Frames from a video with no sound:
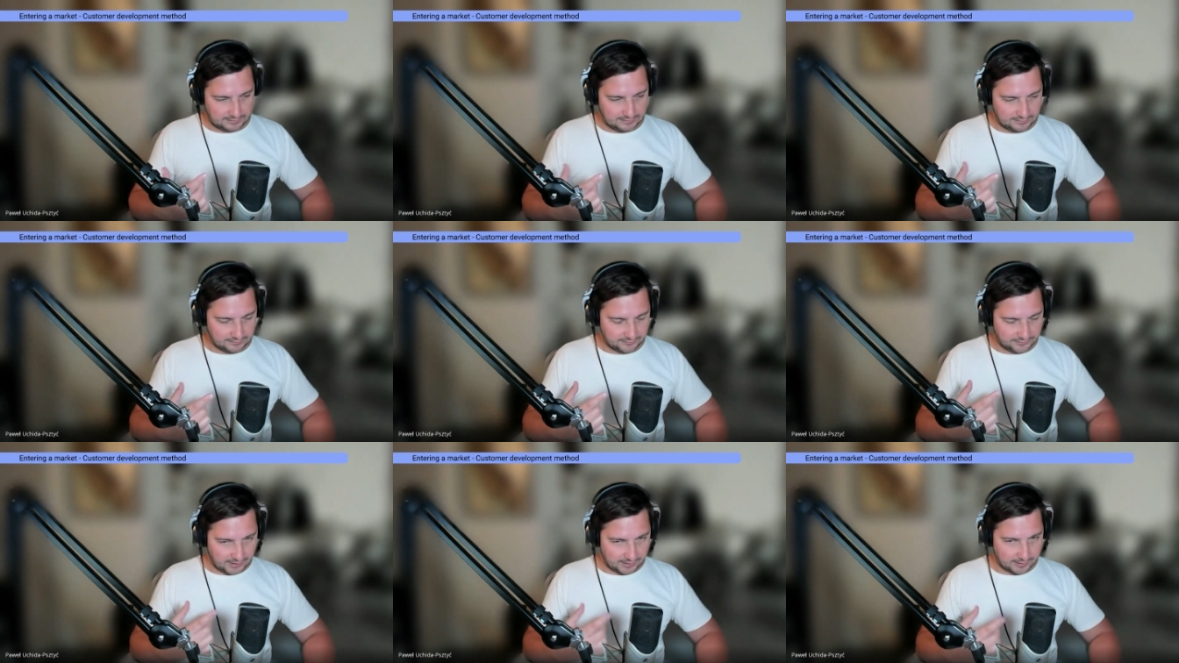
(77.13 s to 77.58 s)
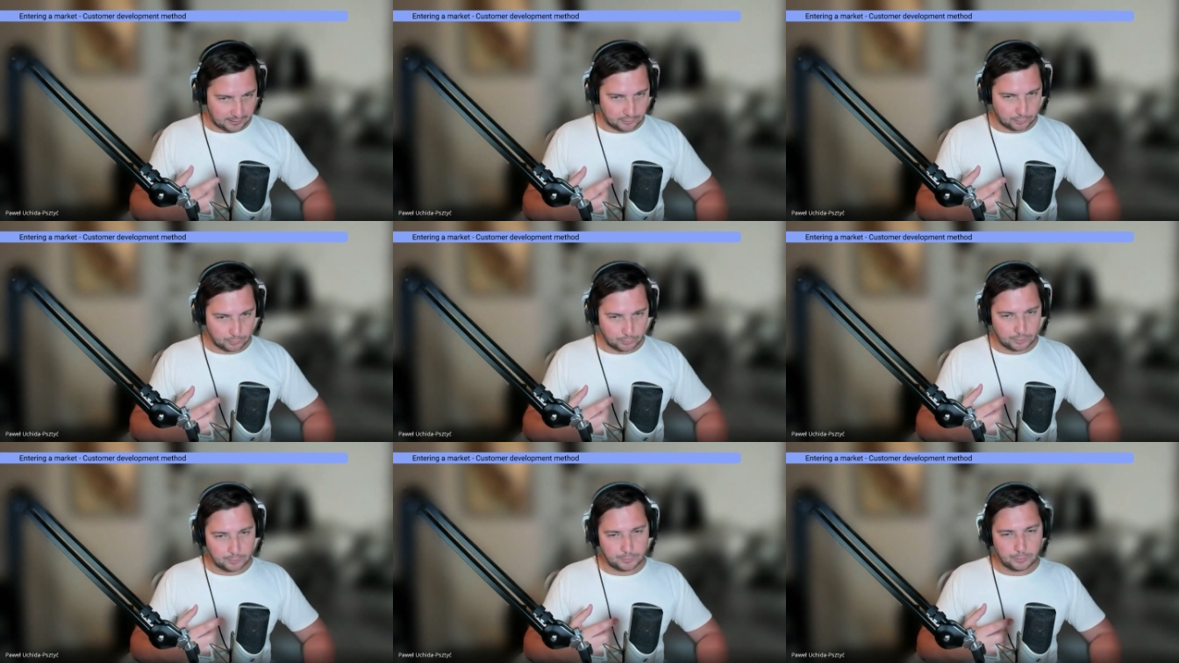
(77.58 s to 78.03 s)
second
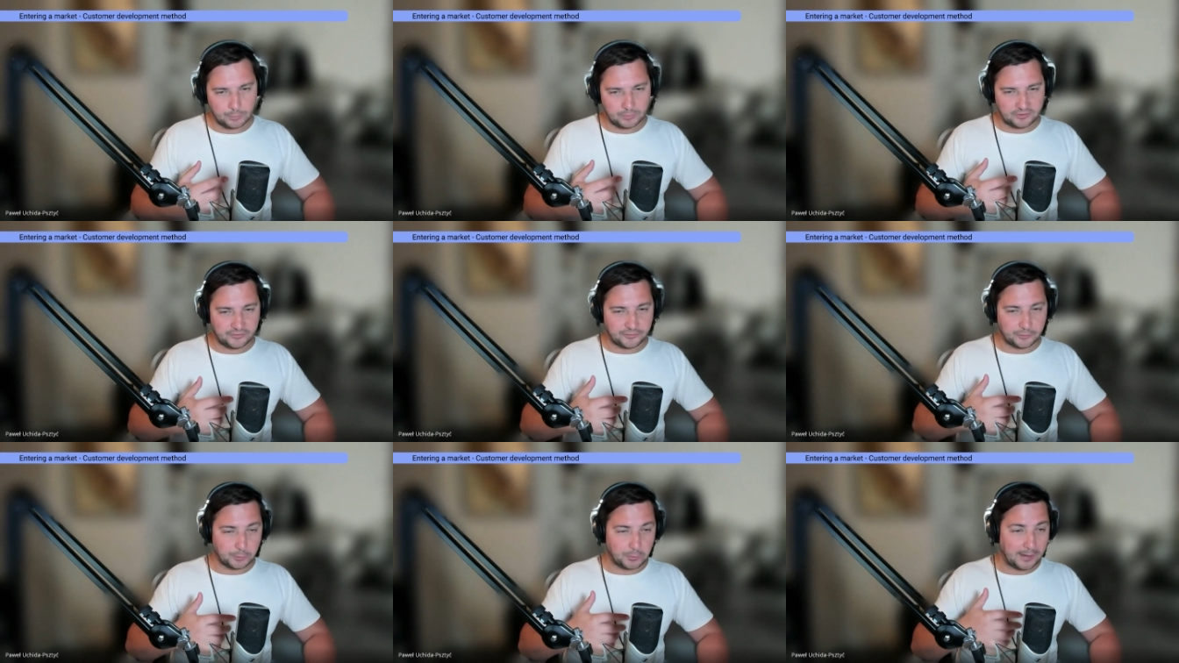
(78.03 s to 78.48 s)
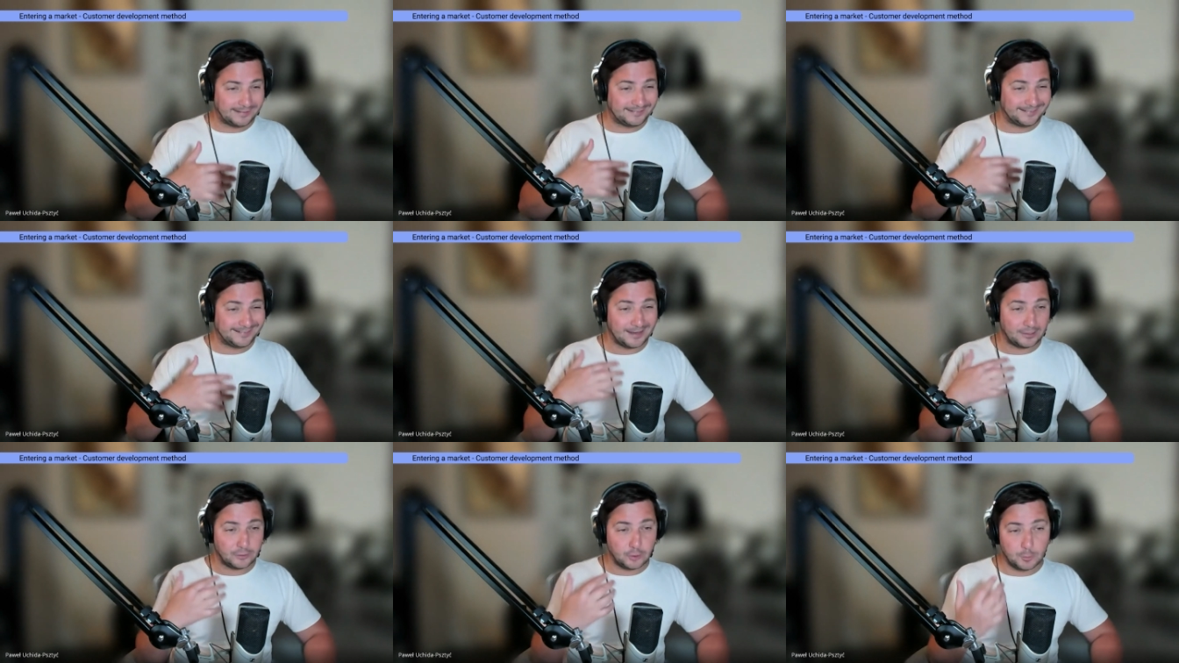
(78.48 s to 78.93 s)
group, which is creating
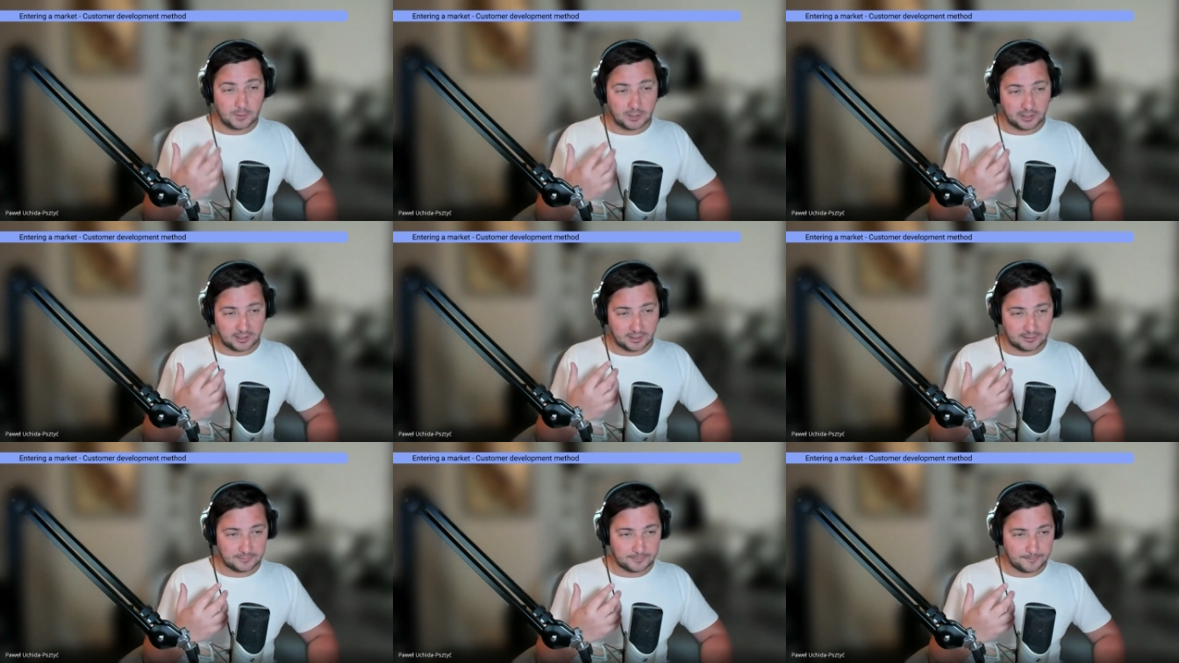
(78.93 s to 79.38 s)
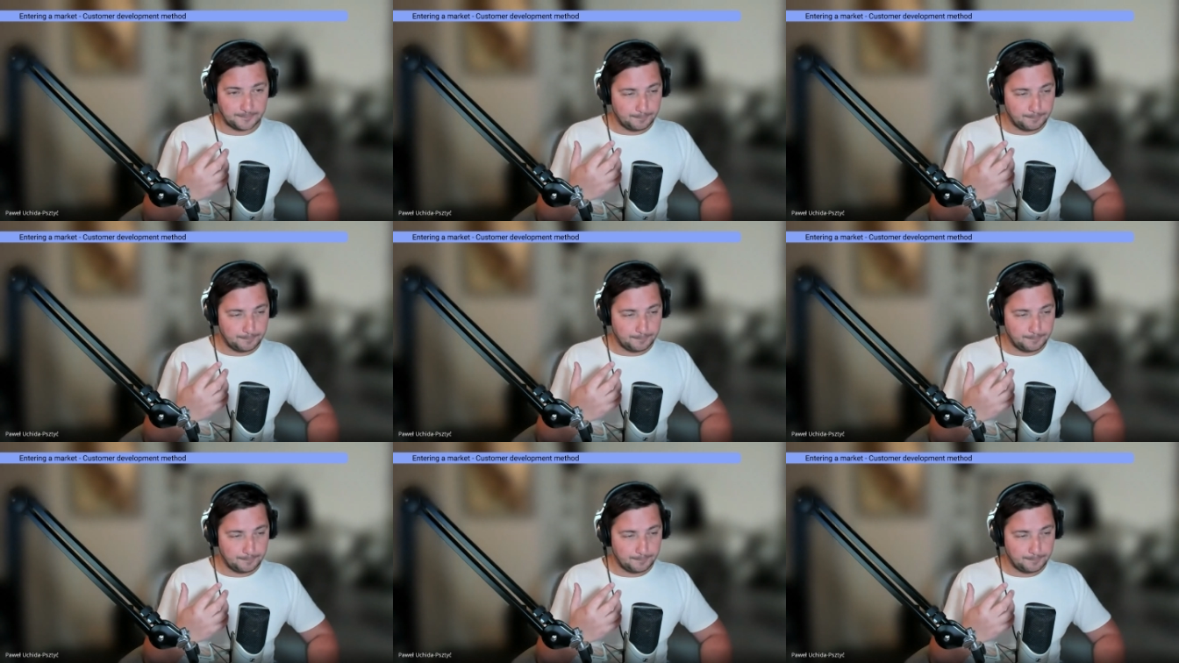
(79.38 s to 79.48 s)
a new market.